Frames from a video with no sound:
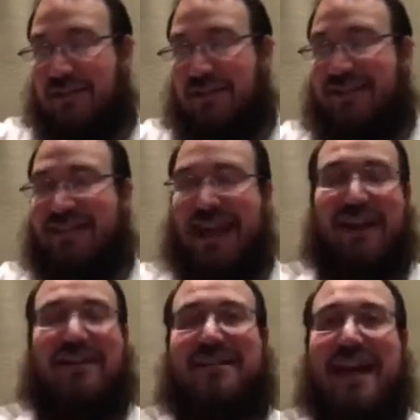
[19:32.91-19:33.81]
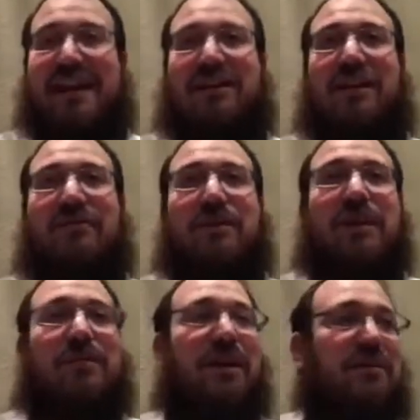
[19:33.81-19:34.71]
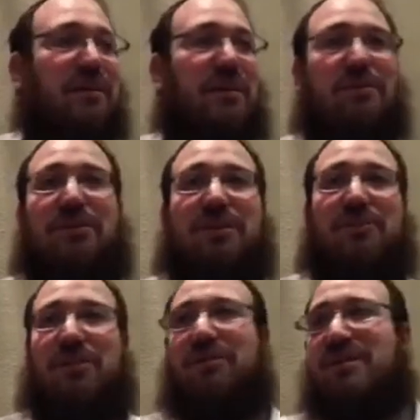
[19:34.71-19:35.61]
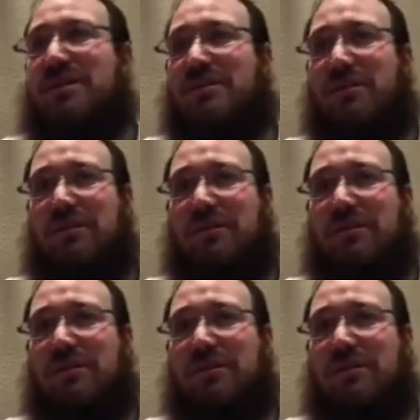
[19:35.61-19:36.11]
the static love can be compared to love between a brother and a sister,